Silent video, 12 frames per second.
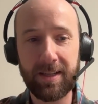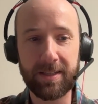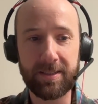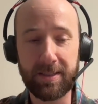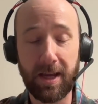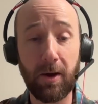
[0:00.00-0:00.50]

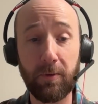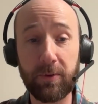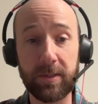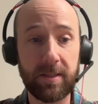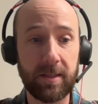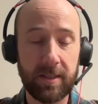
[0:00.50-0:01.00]
itself
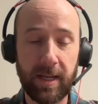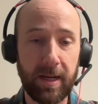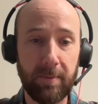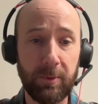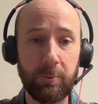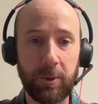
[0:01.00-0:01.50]
is the
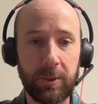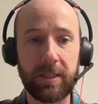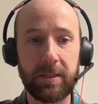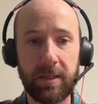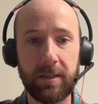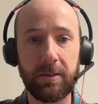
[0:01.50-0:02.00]
same and will
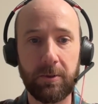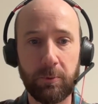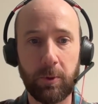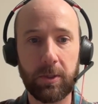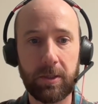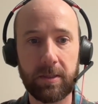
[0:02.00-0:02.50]
continue to
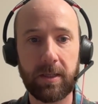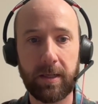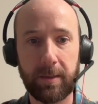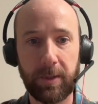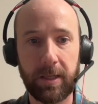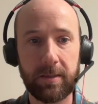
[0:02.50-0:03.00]
work the
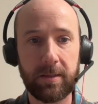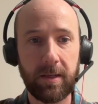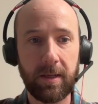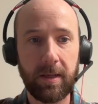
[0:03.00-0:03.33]
same as